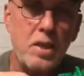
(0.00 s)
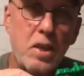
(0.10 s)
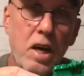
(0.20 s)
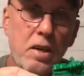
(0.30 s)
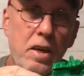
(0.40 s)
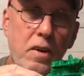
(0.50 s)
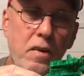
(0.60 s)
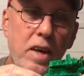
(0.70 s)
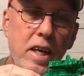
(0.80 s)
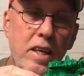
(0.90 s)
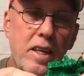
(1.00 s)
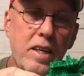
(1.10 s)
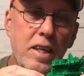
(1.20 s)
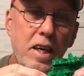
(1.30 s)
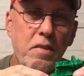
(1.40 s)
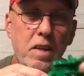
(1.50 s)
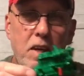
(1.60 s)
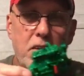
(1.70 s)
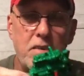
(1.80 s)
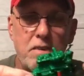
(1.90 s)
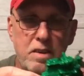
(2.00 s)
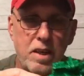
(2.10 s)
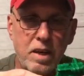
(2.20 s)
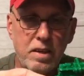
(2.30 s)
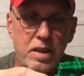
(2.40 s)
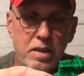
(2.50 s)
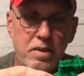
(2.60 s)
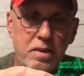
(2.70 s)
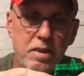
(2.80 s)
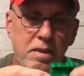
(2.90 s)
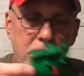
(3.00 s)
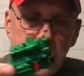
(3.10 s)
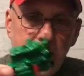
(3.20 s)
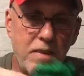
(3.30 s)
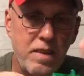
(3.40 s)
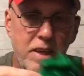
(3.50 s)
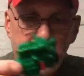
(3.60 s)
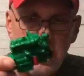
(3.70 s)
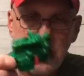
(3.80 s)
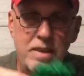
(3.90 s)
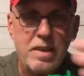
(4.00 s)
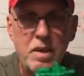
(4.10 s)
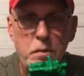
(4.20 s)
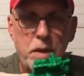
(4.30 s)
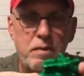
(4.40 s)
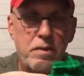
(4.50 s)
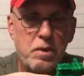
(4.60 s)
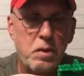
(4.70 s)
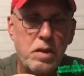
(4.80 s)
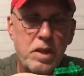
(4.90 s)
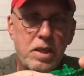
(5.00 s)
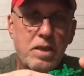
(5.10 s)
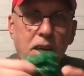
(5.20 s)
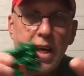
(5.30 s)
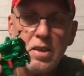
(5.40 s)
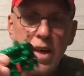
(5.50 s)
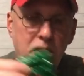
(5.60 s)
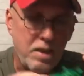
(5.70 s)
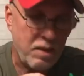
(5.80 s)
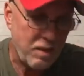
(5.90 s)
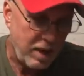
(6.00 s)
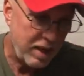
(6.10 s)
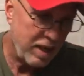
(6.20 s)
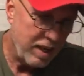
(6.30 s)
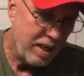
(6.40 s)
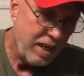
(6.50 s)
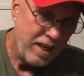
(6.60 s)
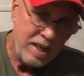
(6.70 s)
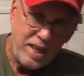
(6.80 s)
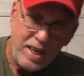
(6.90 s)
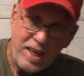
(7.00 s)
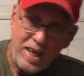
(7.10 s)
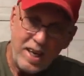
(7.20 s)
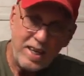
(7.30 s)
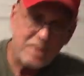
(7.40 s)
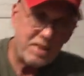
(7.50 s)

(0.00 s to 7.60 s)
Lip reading: John Deere green, even though John Deere's, you know, just being from Georgia, it's like John Deere green. And